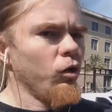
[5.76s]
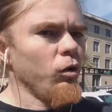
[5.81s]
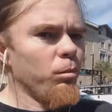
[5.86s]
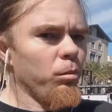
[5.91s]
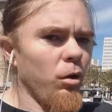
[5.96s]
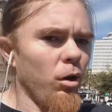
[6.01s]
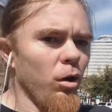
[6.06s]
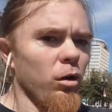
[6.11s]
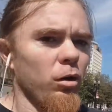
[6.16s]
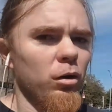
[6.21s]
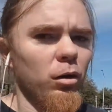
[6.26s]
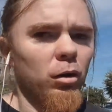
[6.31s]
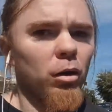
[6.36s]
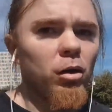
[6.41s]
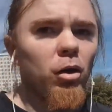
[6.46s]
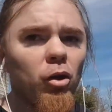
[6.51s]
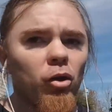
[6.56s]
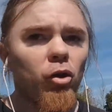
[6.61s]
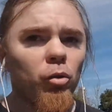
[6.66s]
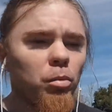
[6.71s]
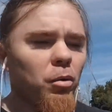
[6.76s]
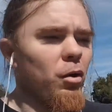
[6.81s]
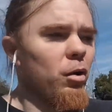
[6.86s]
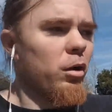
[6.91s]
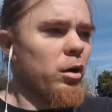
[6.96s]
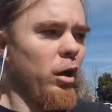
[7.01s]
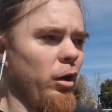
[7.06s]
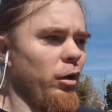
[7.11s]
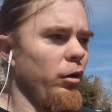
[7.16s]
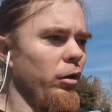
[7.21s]
parking. You park
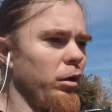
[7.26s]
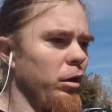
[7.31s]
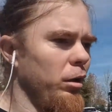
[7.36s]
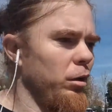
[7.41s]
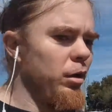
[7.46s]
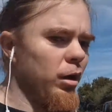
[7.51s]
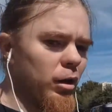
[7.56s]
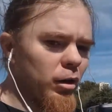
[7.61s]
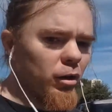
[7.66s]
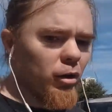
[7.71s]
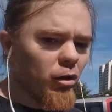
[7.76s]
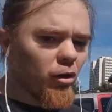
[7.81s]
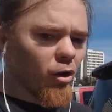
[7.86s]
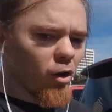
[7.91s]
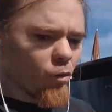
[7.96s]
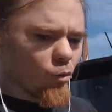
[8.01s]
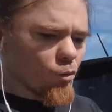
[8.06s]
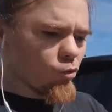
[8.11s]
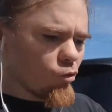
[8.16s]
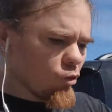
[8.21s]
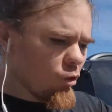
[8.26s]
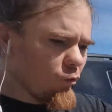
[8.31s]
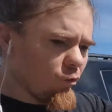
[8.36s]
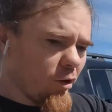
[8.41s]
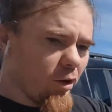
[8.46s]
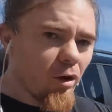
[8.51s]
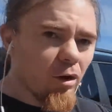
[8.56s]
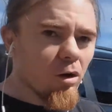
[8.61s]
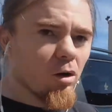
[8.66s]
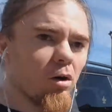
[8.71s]
here, you get a ticket. Reserved
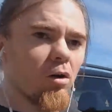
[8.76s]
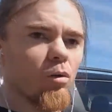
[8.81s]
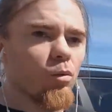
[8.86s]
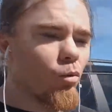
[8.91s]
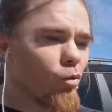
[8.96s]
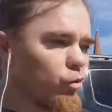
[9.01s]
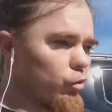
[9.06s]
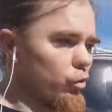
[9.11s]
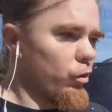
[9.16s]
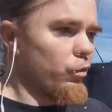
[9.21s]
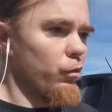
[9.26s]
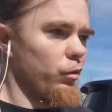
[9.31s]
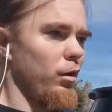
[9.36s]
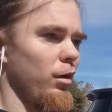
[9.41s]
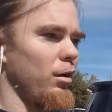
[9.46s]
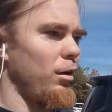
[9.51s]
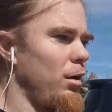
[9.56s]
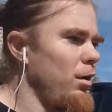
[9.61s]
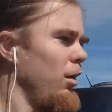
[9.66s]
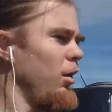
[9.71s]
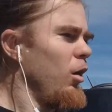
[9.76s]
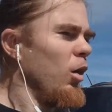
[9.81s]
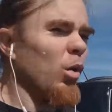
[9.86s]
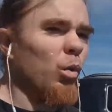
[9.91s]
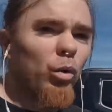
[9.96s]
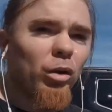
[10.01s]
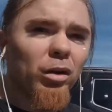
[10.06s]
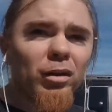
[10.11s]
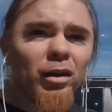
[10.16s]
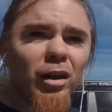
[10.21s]
here, reserved there.
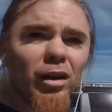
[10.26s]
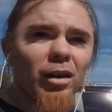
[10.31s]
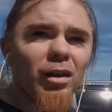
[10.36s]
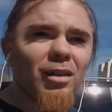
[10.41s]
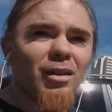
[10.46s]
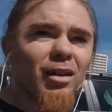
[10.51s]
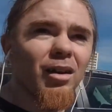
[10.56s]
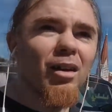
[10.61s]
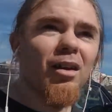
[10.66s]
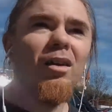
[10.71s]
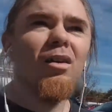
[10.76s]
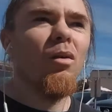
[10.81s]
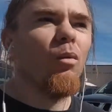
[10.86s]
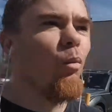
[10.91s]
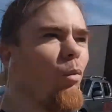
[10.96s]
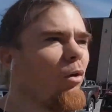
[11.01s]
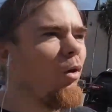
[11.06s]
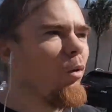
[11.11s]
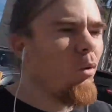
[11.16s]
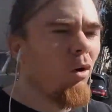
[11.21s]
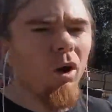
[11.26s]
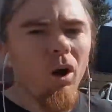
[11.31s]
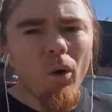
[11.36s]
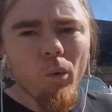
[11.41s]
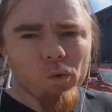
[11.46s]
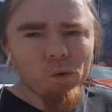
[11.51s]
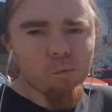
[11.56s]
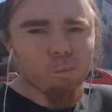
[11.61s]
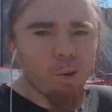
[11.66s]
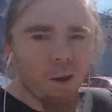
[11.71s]
Really? We don't want to always
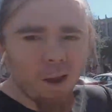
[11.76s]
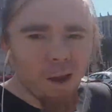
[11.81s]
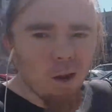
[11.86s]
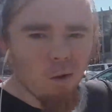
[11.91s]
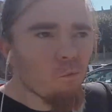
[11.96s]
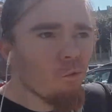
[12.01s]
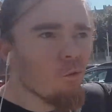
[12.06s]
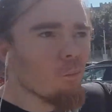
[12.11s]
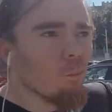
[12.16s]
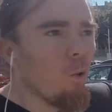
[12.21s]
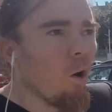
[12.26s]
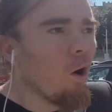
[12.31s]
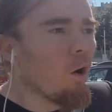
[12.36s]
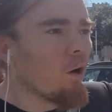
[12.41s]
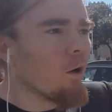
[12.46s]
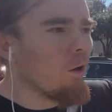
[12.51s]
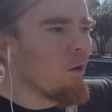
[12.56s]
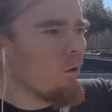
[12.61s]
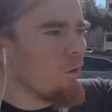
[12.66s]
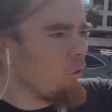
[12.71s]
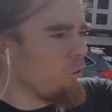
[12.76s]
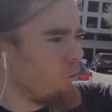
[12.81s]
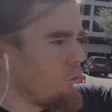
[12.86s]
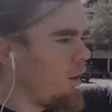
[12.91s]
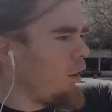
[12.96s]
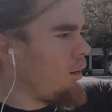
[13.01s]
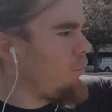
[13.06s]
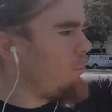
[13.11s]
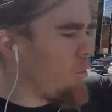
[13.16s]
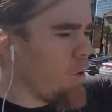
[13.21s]
pay for parking in these
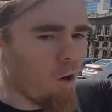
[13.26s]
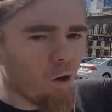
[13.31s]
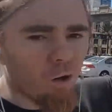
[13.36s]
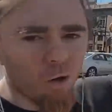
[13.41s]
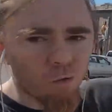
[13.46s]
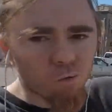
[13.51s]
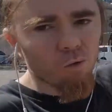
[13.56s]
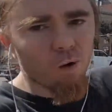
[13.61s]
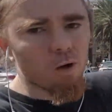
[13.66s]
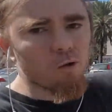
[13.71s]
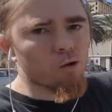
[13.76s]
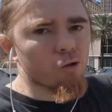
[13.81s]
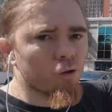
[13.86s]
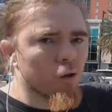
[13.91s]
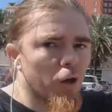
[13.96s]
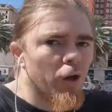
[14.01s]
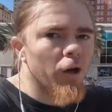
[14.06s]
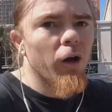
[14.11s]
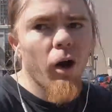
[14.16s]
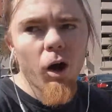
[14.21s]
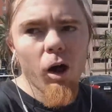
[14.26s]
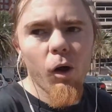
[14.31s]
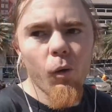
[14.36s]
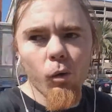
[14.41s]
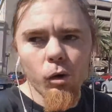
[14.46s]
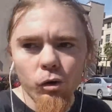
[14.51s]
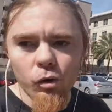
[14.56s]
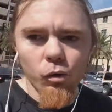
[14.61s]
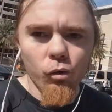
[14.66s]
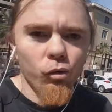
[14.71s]
damn parking garages. All I want
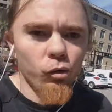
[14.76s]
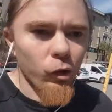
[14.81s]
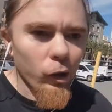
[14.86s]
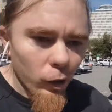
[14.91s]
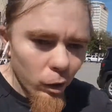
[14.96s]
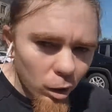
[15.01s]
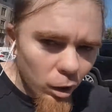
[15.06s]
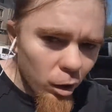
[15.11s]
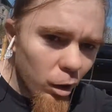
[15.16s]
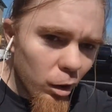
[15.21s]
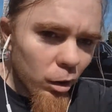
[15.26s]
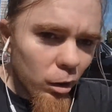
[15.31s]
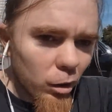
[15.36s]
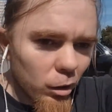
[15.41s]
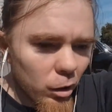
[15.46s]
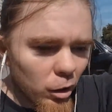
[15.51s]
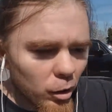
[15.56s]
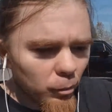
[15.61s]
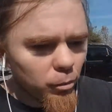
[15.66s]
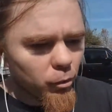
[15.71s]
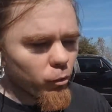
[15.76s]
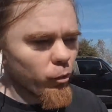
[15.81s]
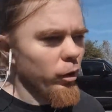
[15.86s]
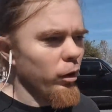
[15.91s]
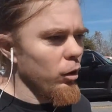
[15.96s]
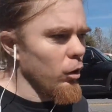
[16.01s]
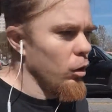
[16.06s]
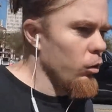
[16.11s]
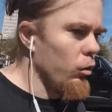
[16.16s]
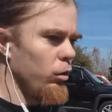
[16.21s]
to do is get a
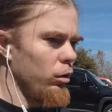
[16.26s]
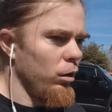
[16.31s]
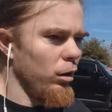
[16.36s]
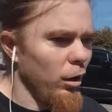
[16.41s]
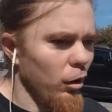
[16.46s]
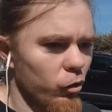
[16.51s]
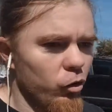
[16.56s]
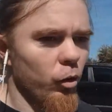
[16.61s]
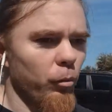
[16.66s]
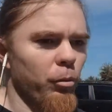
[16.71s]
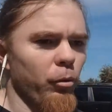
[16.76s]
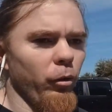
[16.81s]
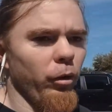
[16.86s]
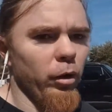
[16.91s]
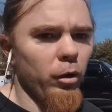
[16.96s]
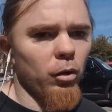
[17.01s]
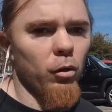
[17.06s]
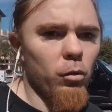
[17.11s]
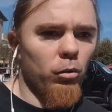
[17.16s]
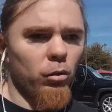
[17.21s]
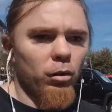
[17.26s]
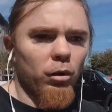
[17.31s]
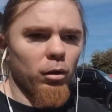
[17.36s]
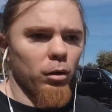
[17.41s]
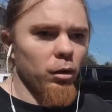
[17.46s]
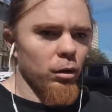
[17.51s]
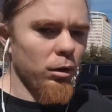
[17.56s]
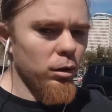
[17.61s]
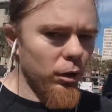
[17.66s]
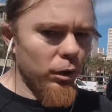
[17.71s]
burrito, a healthy burrito,
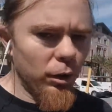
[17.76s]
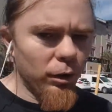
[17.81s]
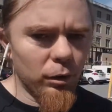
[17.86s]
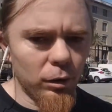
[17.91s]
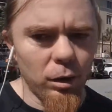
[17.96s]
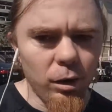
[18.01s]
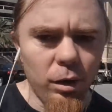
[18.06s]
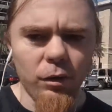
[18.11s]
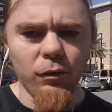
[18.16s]
and leave.